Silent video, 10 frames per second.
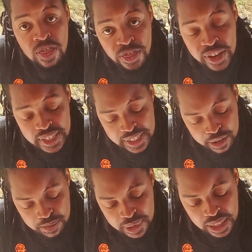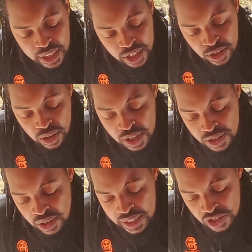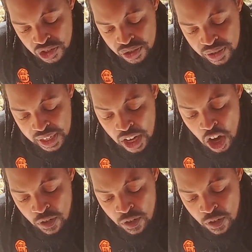$30 million on this trade.